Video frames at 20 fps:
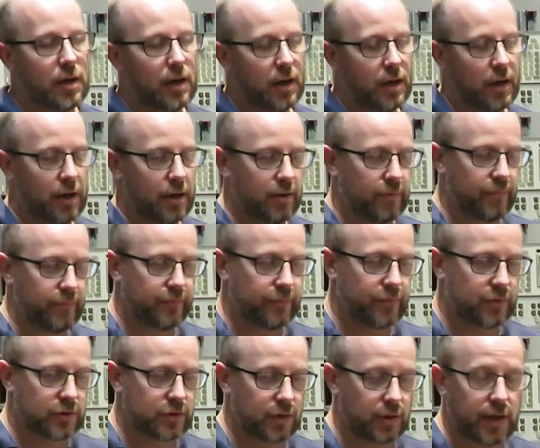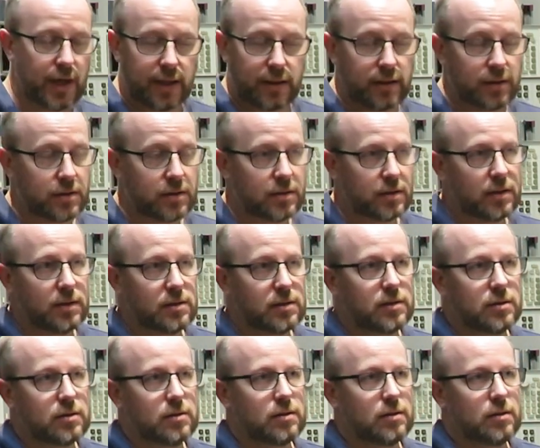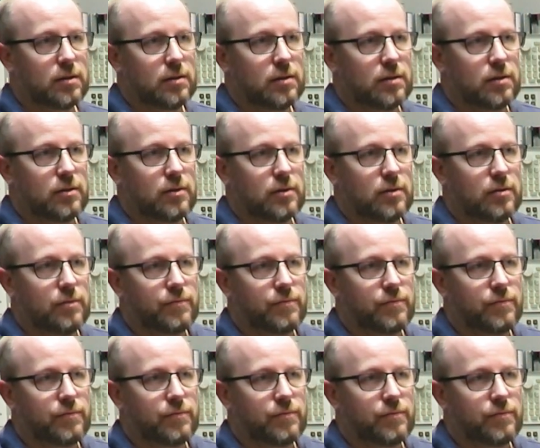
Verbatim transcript: Um, so yeah, this this is the the,